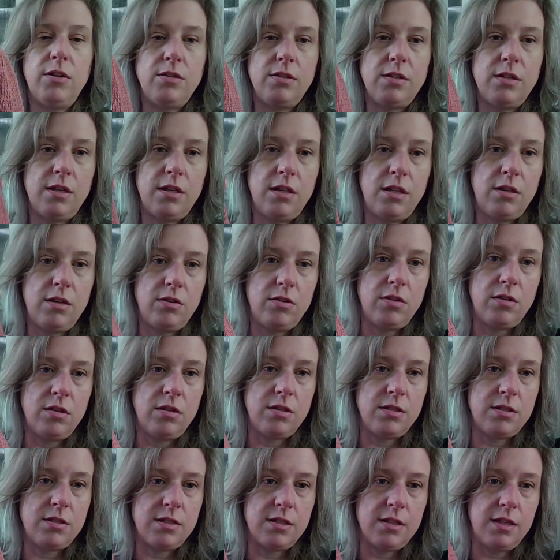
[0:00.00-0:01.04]
the little
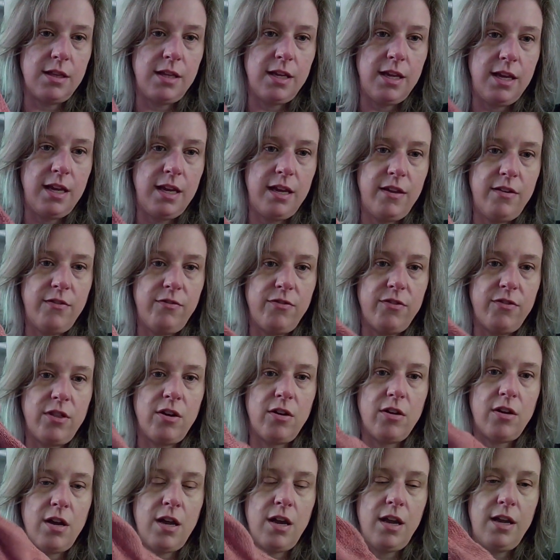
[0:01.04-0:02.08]
sleeve.
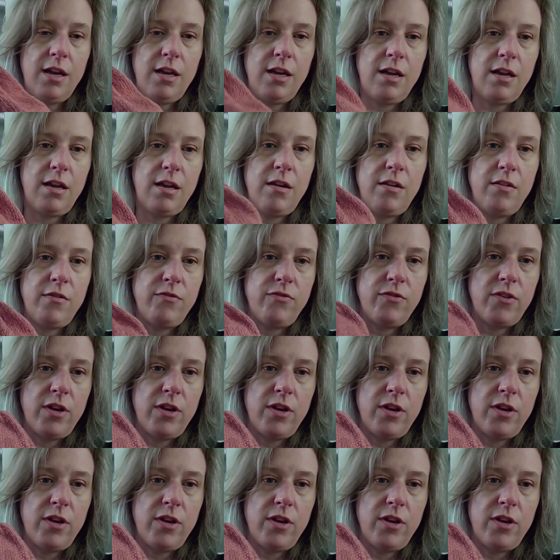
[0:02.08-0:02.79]
They're kind of,